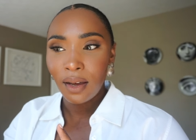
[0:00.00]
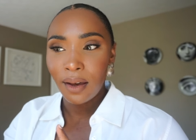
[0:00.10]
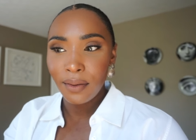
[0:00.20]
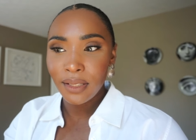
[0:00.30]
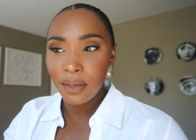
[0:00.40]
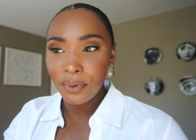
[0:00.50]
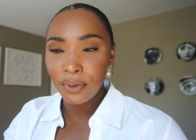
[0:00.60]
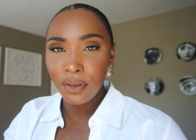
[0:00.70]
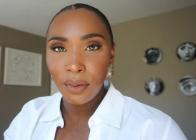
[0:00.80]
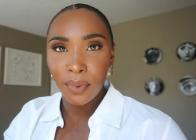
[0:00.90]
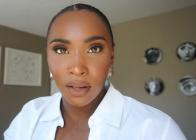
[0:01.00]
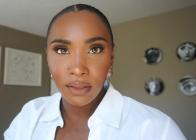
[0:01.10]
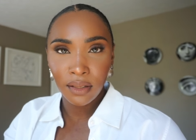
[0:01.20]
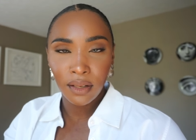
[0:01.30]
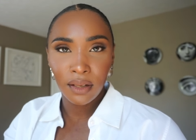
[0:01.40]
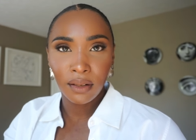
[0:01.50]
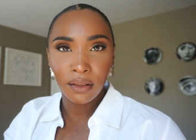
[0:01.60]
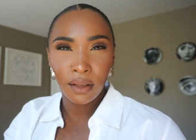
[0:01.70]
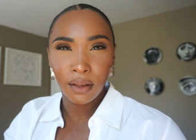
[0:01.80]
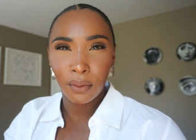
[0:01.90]
I was able to go to Boston
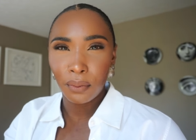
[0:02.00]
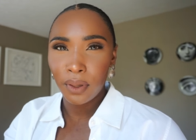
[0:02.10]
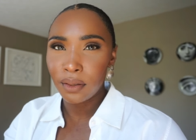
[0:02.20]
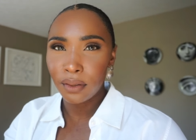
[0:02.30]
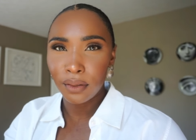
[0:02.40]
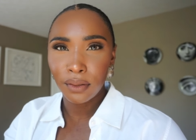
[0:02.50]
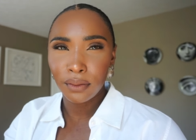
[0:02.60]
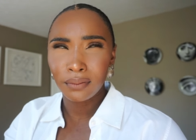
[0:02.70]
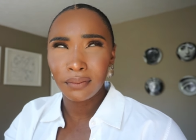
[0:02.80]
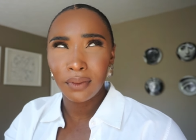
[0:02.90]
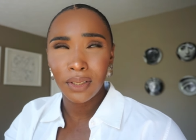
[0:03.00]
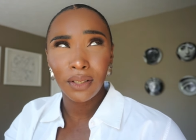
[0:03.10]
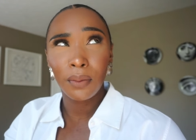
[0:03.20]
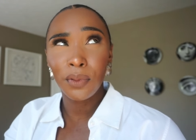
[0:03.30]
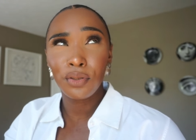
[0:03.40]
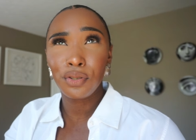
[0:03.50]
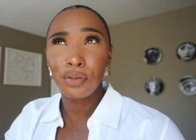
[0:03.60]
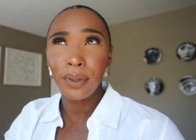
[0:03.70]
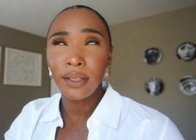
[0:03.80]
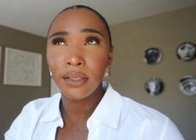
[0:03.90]
like a week or was it almost
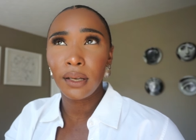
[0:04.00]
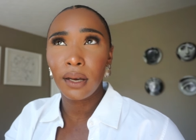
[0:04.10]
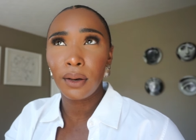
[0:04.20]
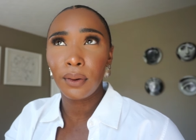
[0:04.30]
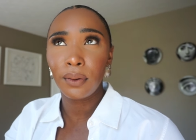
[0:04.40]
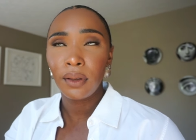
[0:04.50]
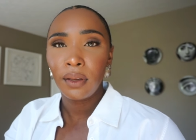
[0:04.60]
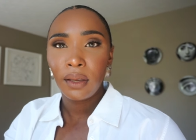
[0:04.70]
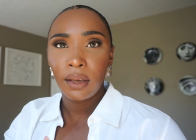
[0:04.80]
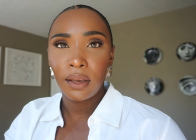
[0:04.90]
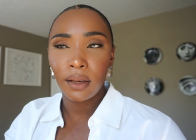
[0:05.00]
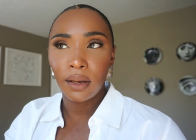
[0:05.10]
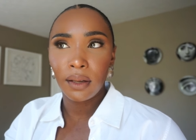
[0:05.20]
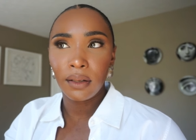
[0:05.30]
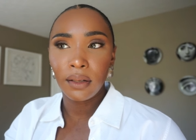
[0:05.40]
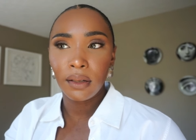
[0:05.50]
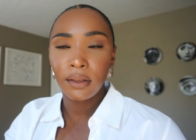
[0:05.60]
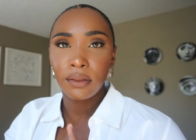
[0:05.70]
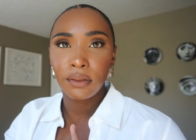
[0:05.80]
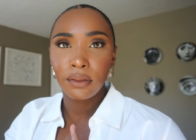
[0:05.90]
two weeks ago? And
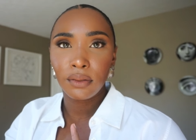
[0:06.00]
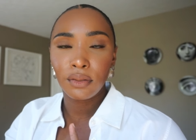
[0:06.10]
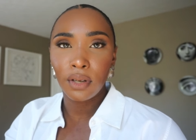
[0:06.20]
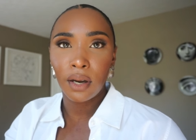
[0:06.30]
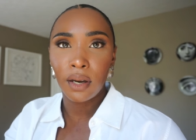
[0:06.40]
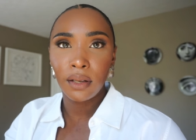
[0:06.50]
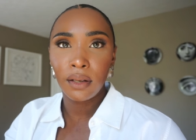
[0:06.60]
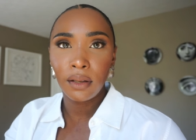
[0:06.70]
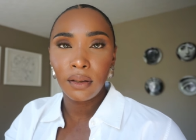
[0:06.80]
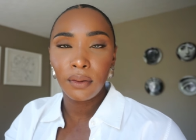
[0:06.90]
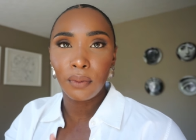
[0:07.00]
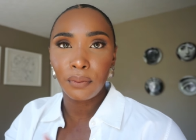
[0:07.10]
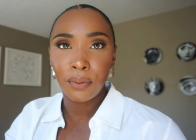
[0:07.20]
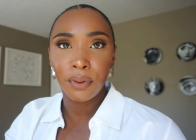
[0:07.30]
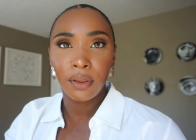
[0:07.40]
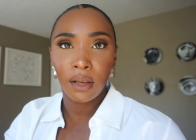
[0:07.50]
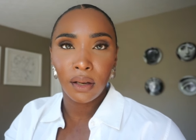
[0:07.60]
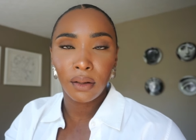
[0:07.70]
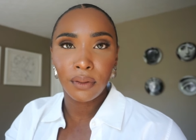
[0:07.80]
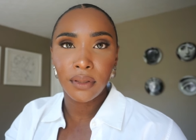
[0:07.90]
John, when we were
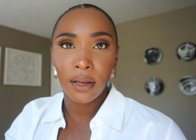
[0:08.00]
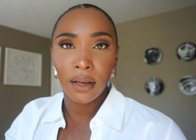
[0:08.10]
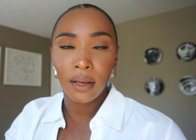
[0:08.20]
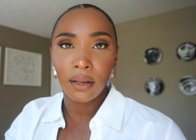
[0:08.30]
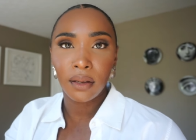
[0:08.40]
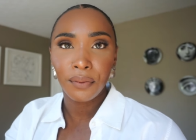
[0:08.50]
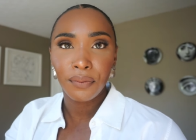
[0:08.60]
there, was like,